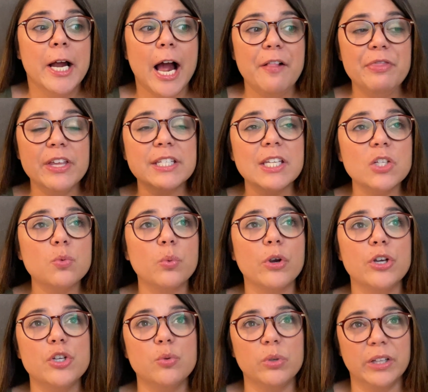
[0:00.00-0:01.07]
And this is where
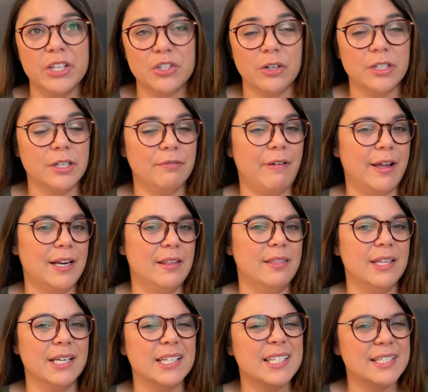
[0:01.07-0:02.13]
you really start defining
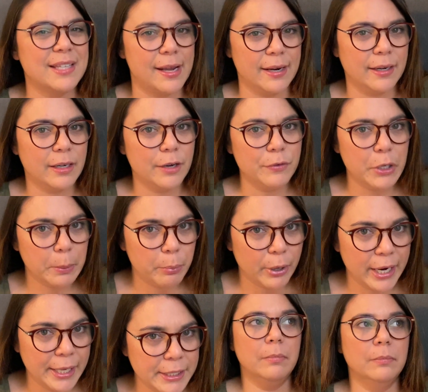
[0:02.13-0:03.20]
the aesthetic of your
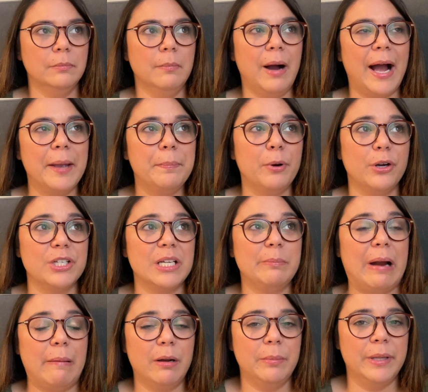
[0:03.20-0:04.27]
brand. My person
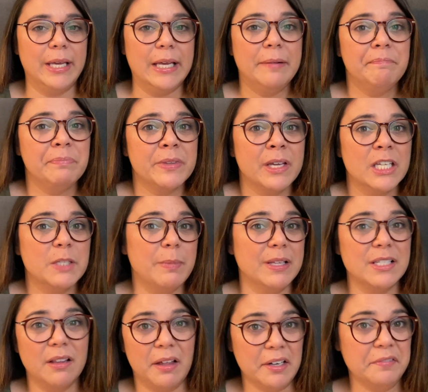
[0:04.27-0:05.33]
probably
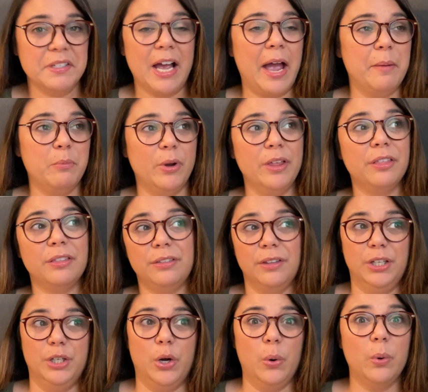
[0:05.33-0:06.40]
spends a lot of time with,
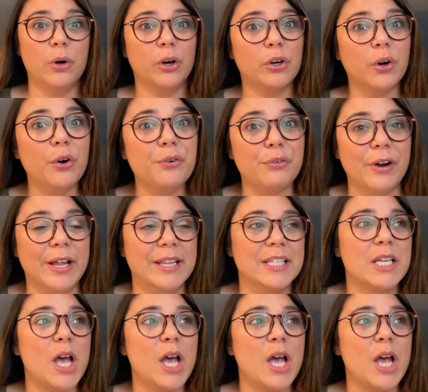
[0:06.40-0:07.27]
her girlfriends,